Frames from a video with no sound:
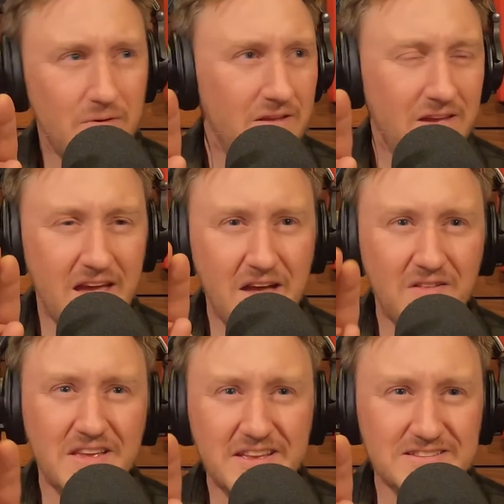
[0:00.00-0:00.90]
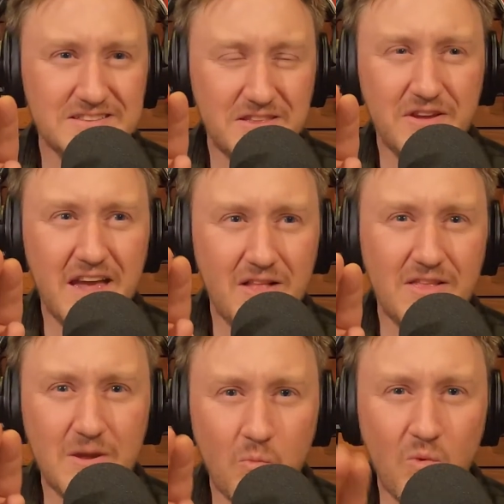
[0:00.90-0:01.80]

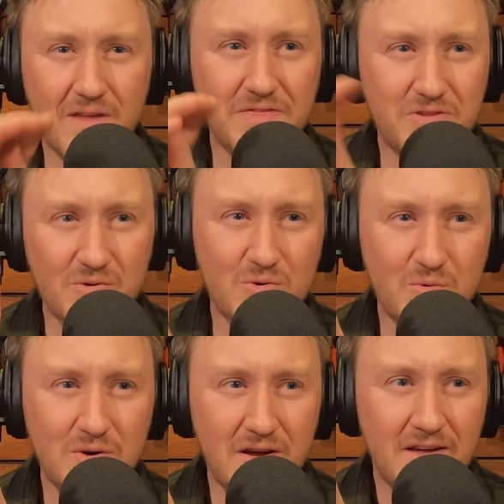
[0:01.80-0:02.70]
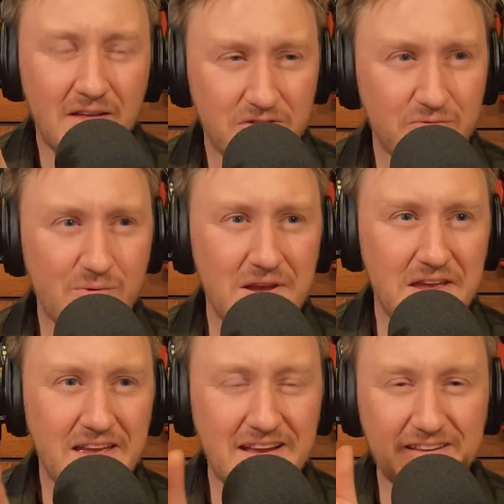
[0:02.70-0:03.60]
1 through
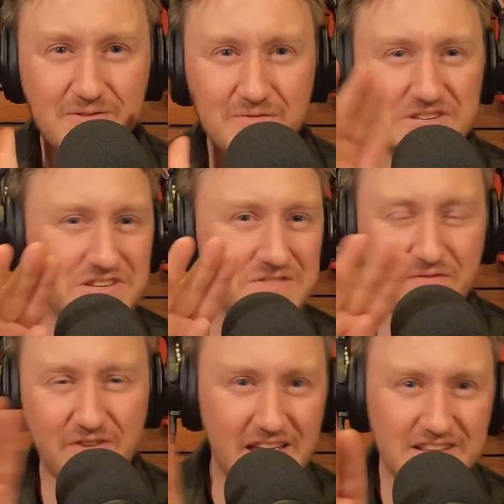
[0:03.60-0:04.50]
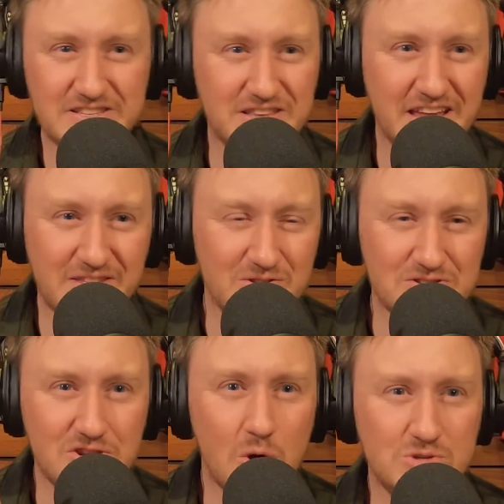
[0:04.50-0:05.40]
3, and they're just, it's like there's
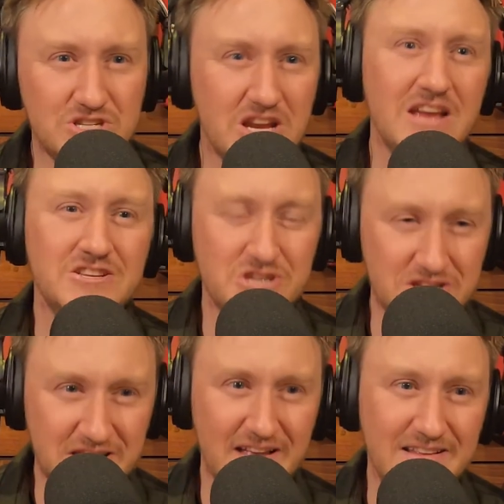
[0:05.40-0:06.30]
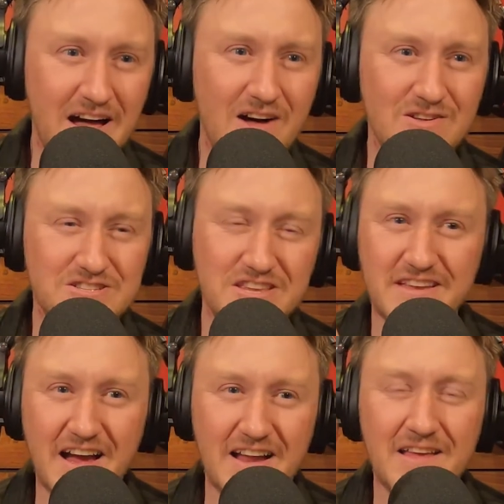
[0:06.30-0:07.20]
no change in technology.
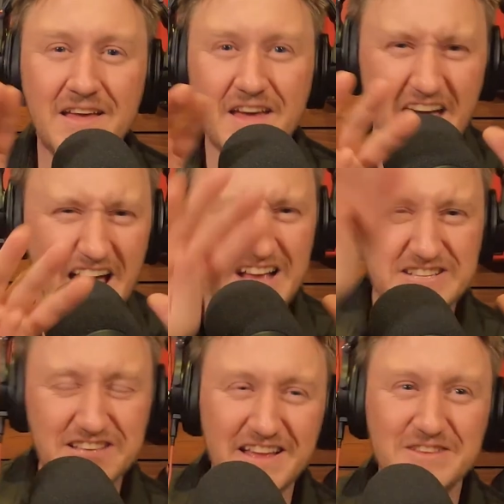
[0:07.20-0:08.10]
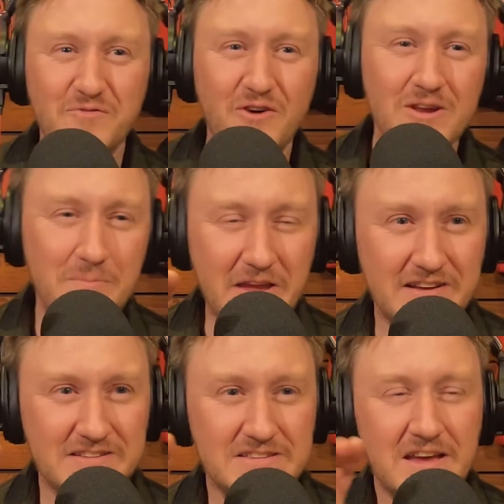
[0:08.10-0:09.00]
It's funny
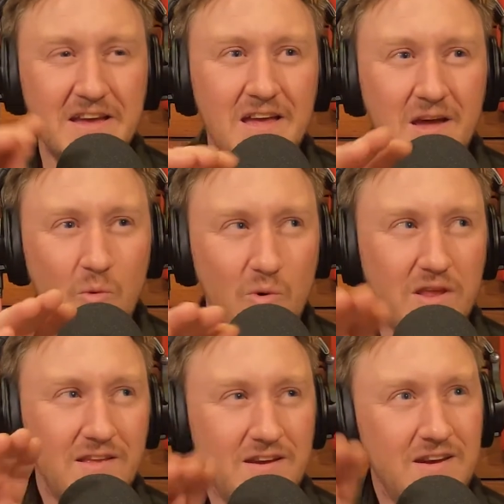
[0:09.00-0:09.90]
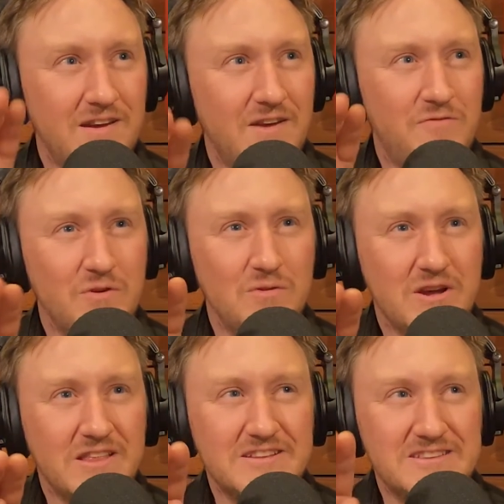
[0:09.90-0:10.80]
because if you
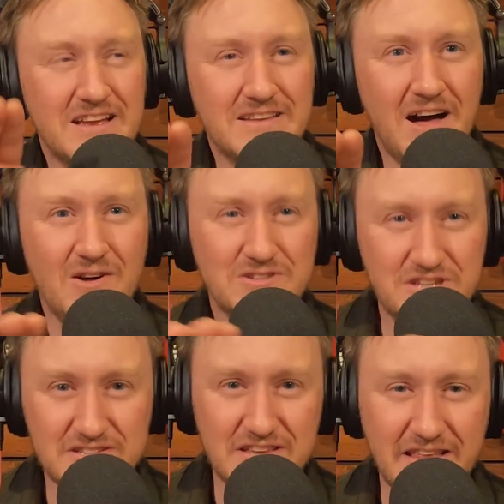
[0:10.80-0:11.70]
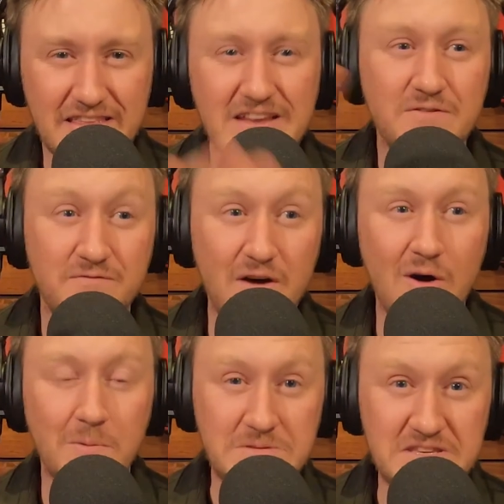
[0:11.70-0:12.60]
look at the technology, it's like they
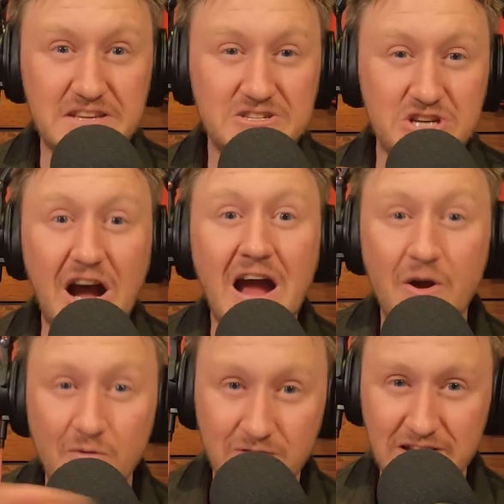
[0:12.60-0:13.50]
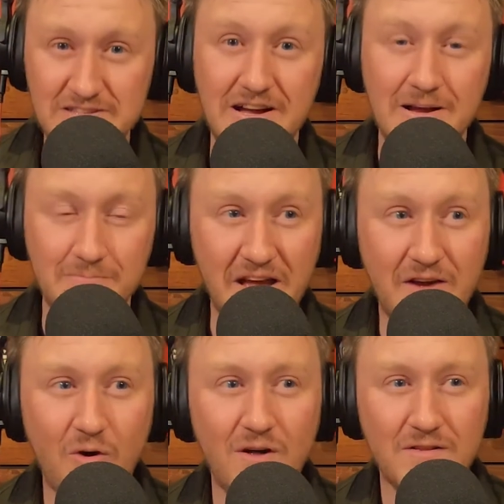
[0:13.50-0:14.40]
developed CGI over that time,
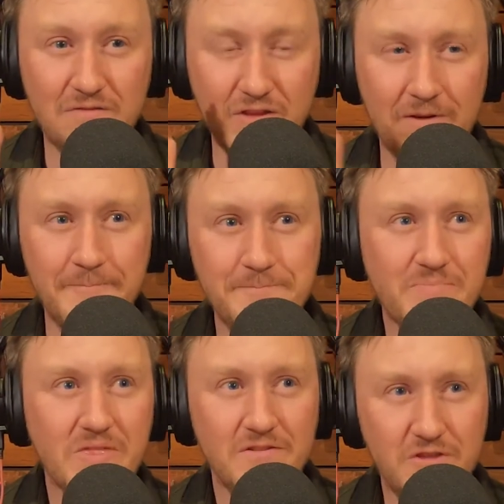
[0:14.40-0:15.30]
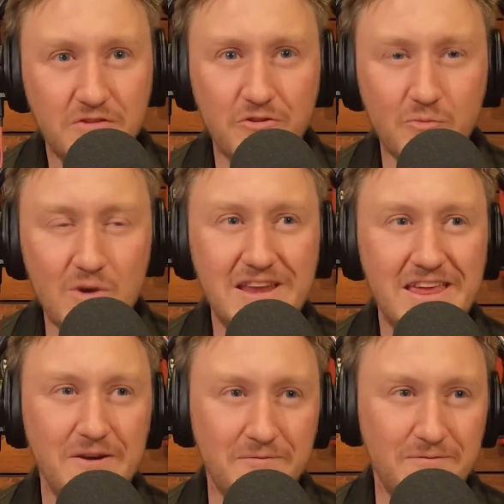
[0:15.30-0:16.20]
like all of the
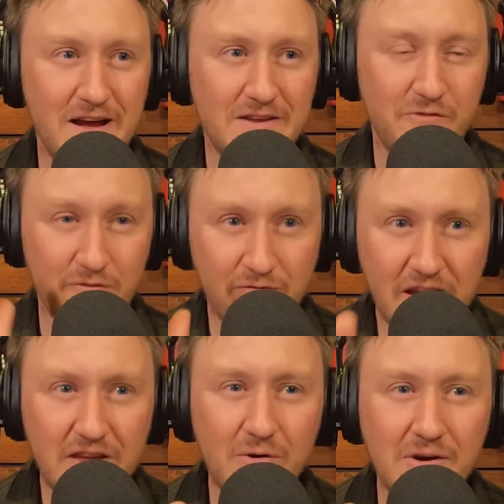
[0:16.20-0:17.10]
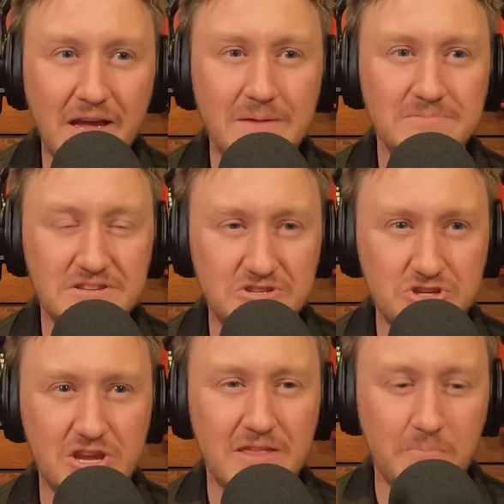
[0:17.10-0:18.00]
3D effects for video games and
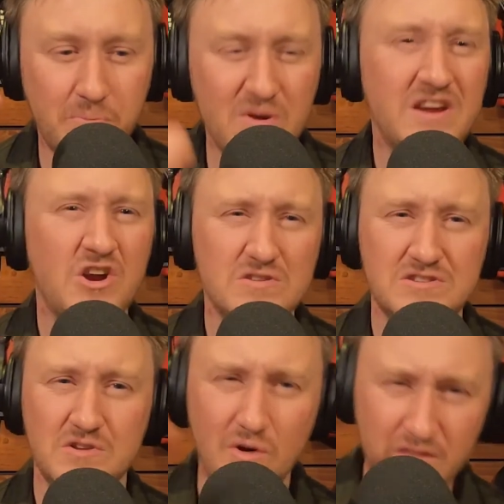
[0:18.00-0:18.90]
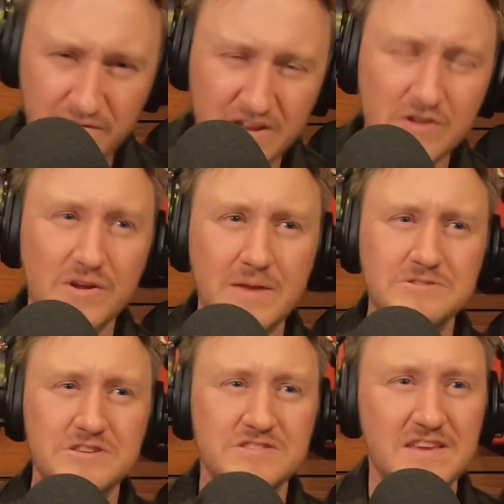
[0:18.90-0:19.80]
shit, the precursor to all the video
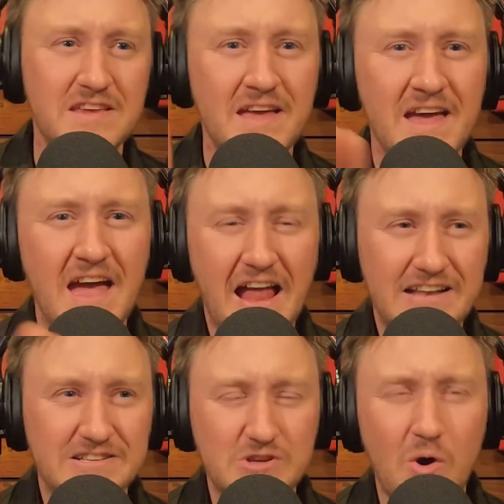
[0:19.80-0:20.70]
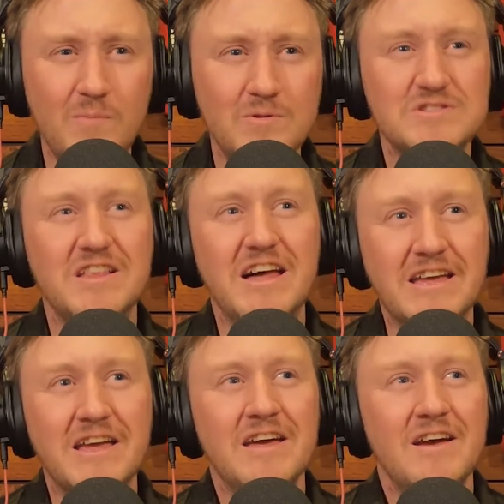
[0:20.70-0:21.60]
games you see. And it's almost
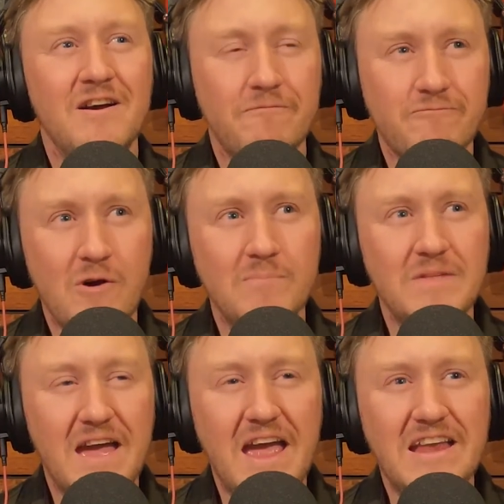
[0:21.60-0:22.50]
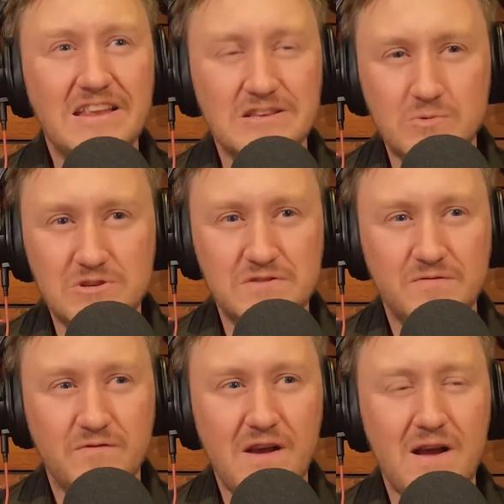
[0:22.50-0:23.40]
like from the 80s, which is
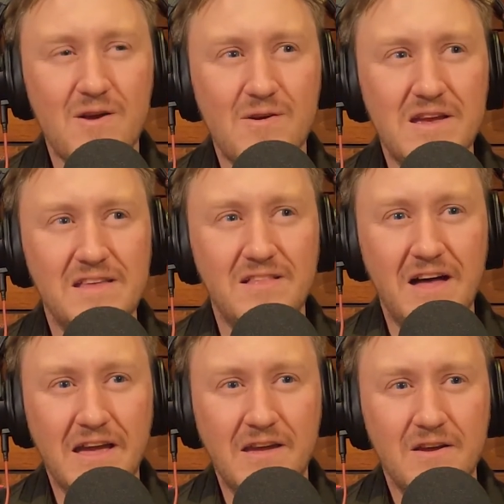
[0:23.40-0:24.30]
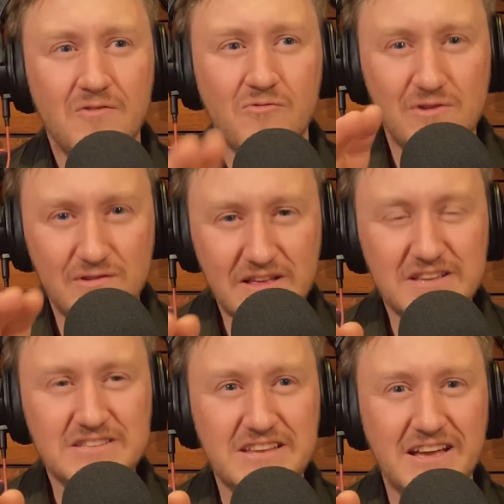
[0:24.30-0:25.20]
very like
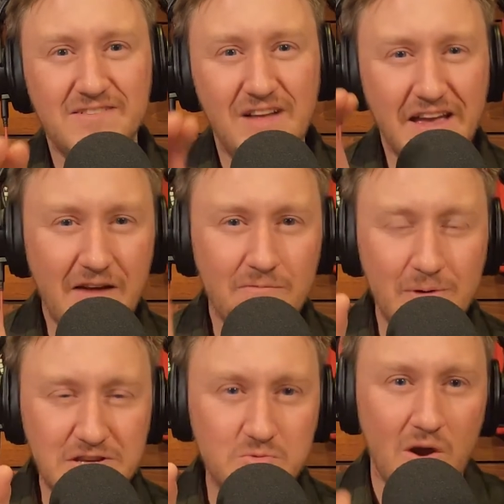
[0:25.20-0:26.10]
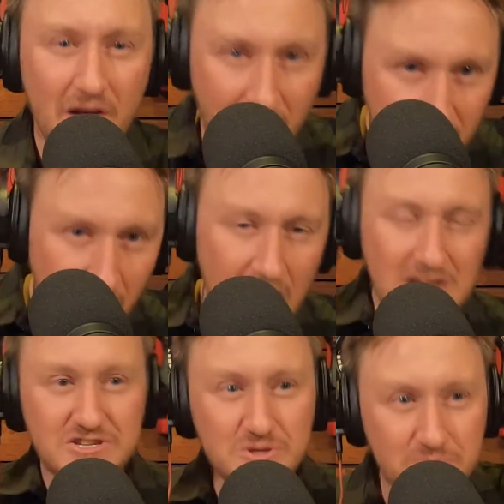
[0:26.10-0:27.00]
realistic, like everybody's wearing a
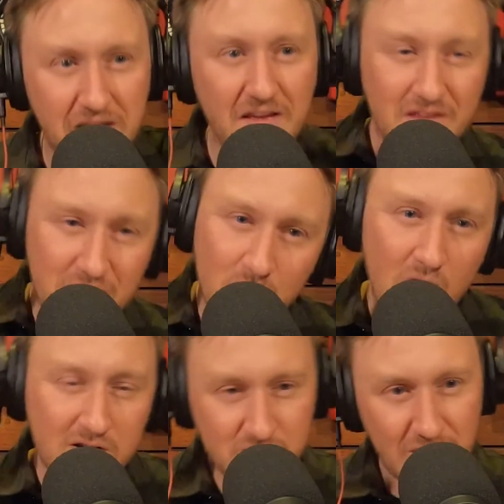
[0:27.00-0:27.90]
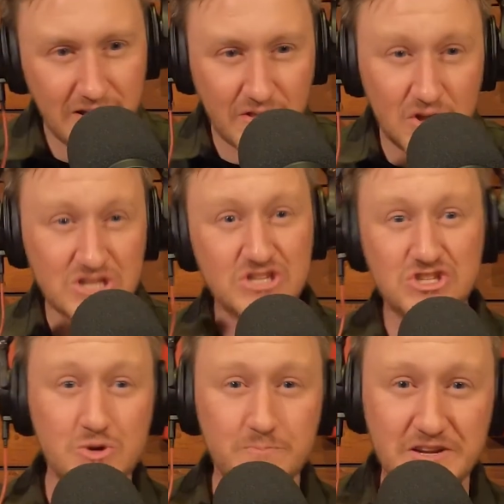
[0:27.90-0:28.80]
costume, the alien walks around, he looks
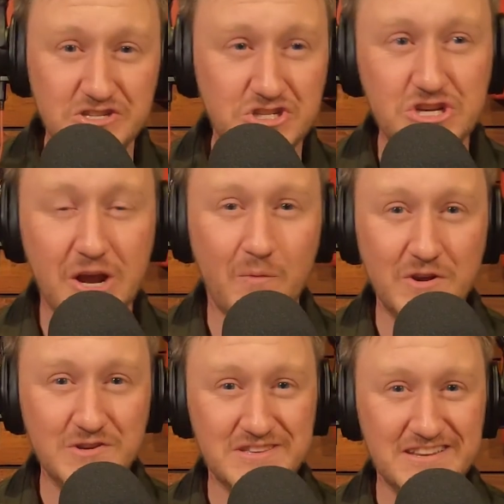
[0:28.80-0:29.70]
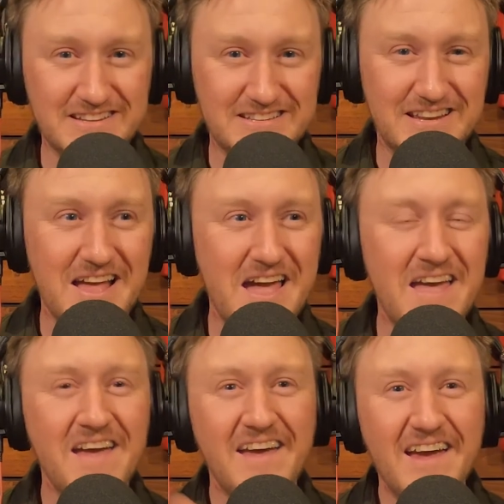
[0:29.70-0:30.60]
stupid as shit when you see it today,
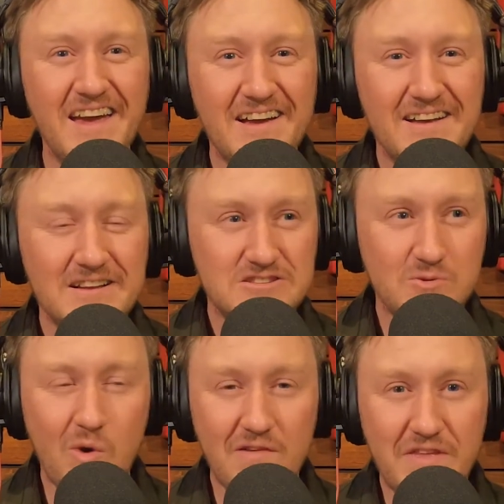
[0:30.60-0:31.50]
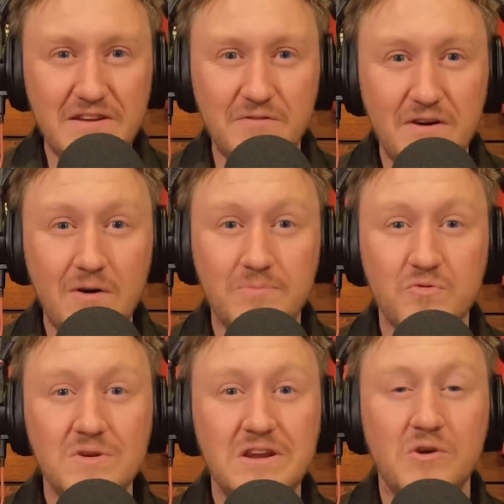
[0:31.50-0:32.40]
to where they develop
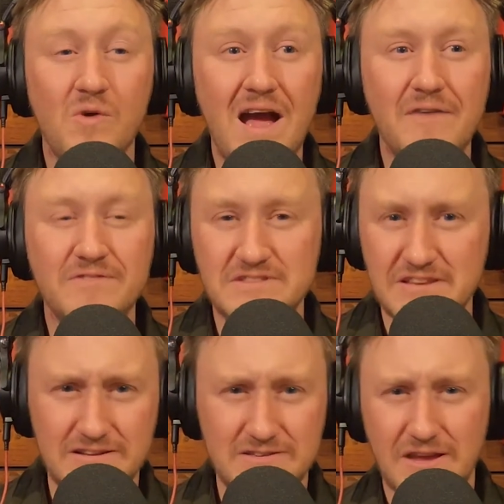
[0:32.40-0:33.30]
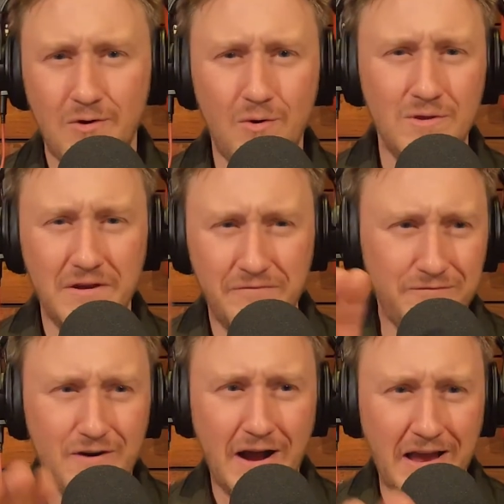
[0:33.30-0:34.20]
3D graphics and it's like, holy
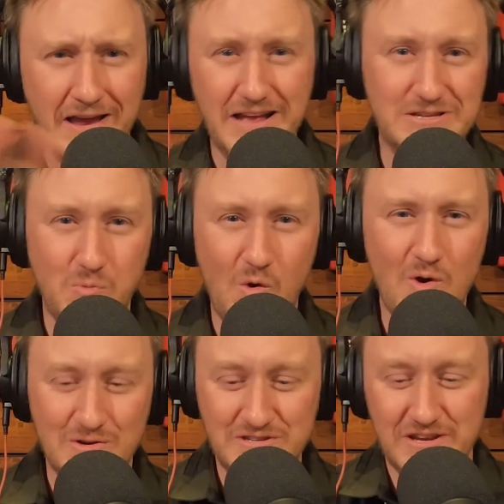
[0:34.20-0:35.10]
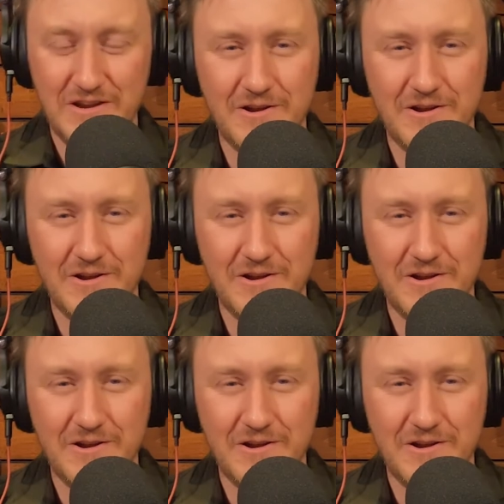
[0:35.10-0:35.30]
fuck, it gets worse,